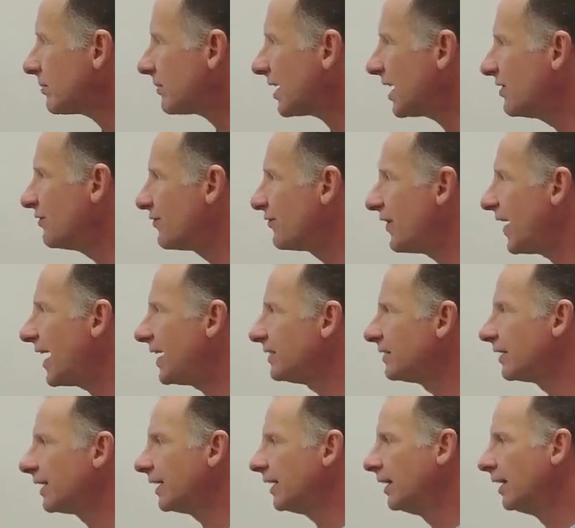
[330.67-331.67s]
And
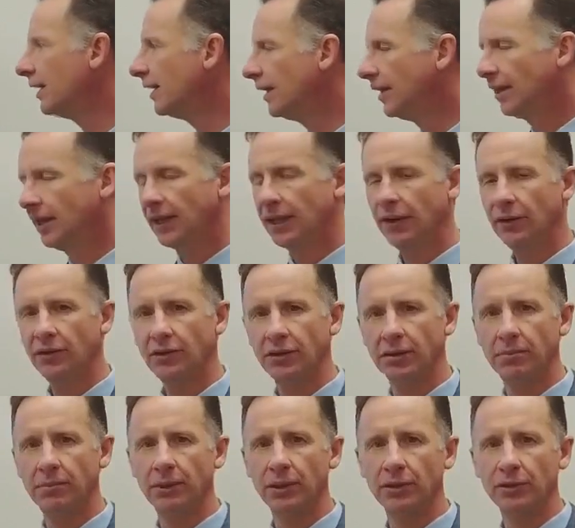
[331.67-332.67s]
finally, here at
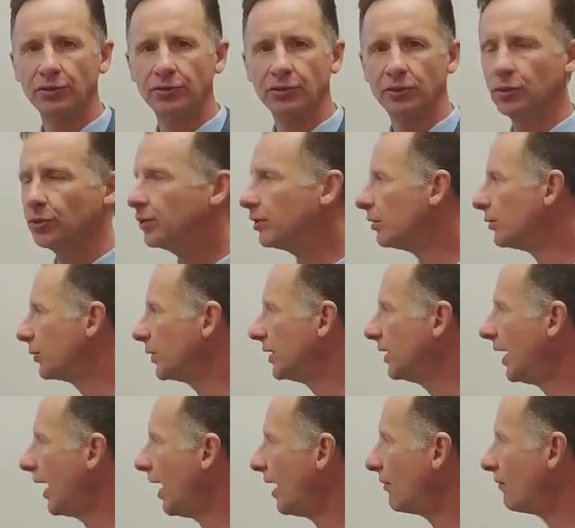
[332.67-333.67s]
the middle school,
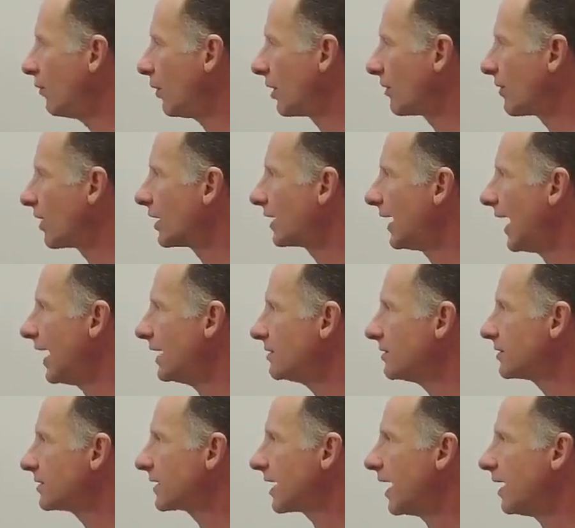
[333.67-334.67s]
we have one of our
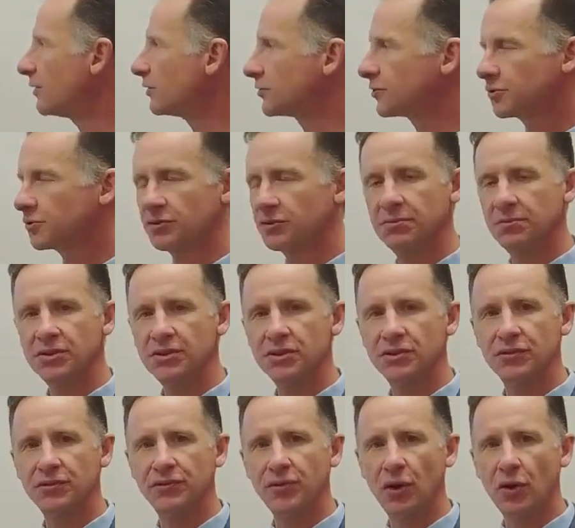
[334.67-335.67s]
guidance counselors,
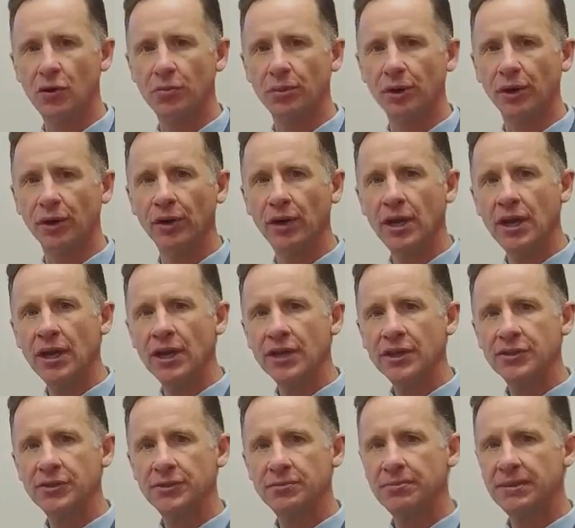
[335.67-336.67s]
Mrs. Fulmer,
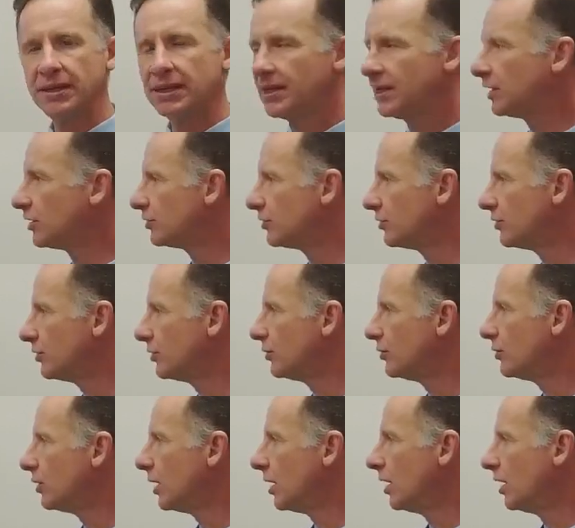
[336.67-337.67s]
speaking
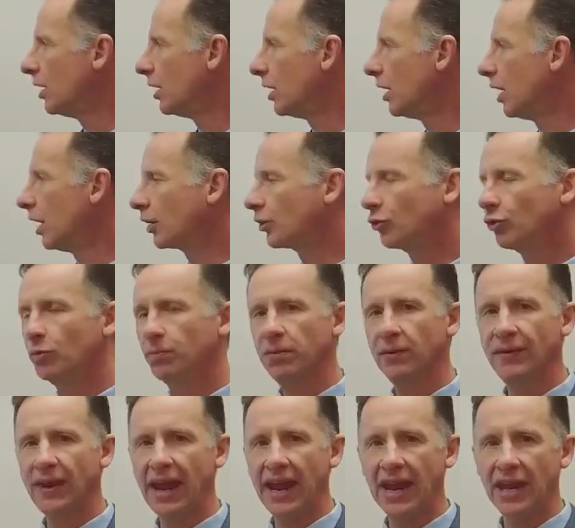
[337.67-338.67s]
to a group
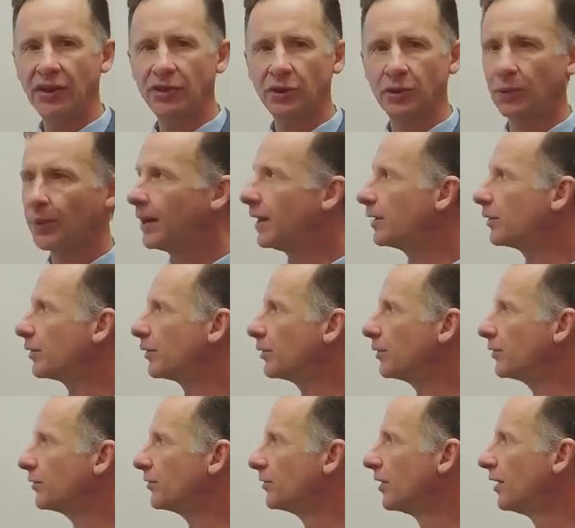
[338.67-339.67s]
of 8th
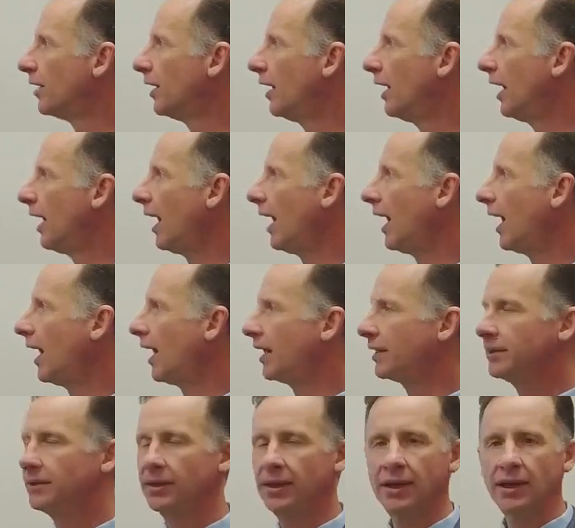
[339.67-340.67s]
graders on